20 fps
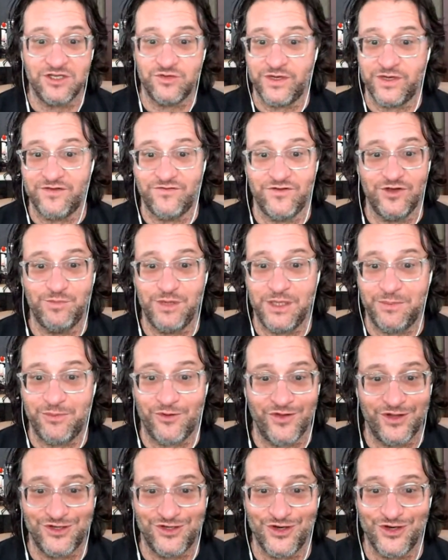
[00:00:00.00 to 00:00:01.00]
We had a few people
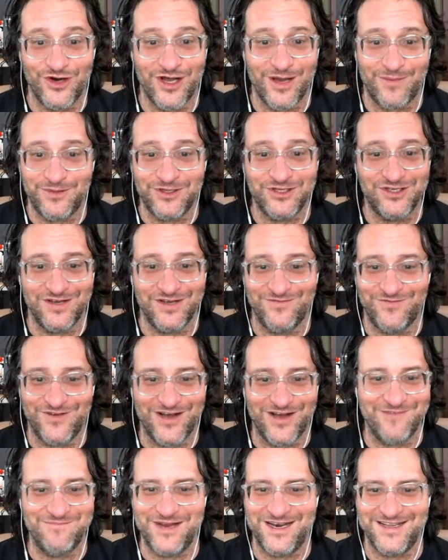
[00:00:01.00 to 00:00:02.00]
that showed up and said
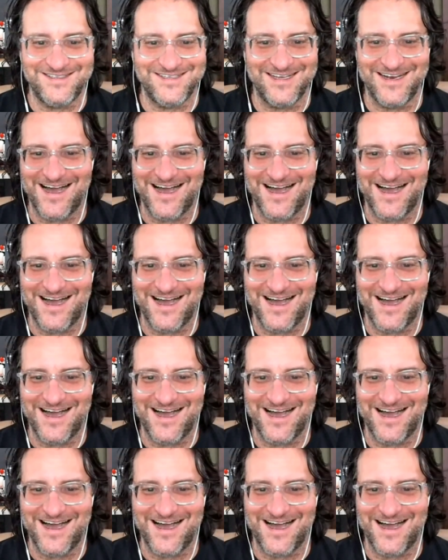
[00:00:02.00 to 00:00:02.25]
5 minutes,